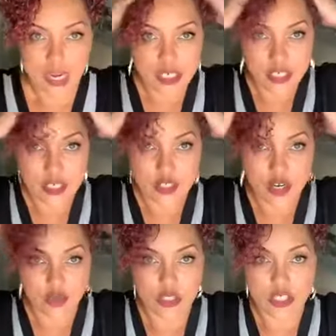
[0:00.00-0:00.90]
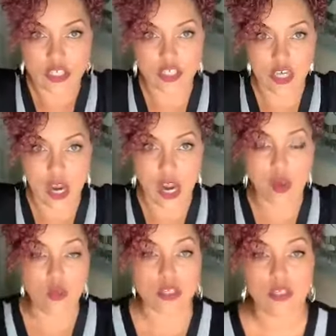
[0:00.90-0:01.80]
I just, you know, sticker shock.
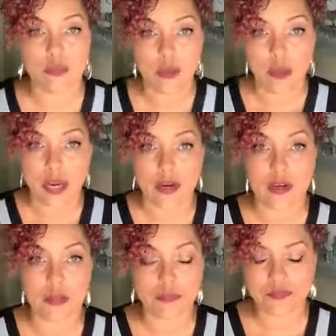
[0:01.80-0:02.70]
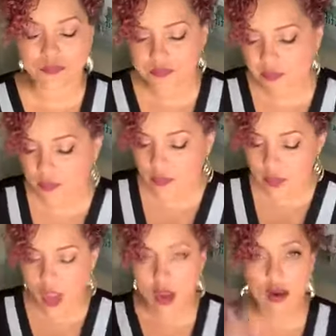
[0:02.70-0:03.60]
I wasn't prepared.
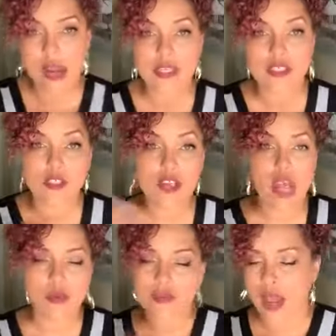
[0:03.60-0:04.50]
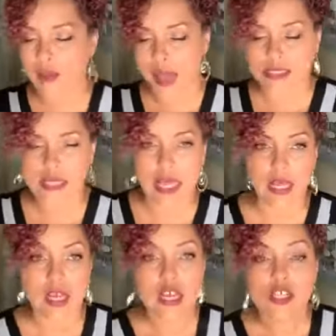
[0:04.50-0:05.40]
All right. So now we've gotten past
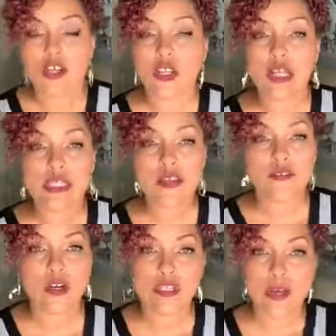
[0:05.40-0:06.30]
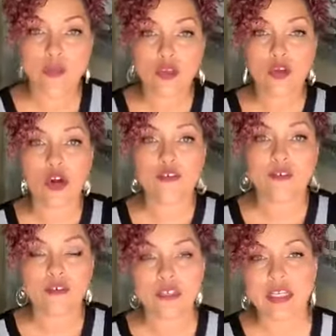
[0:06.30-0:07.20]
that. So let's say, for example, you're
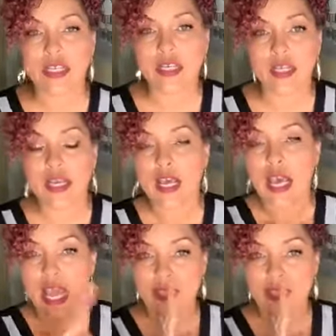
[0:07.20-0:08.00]
at 15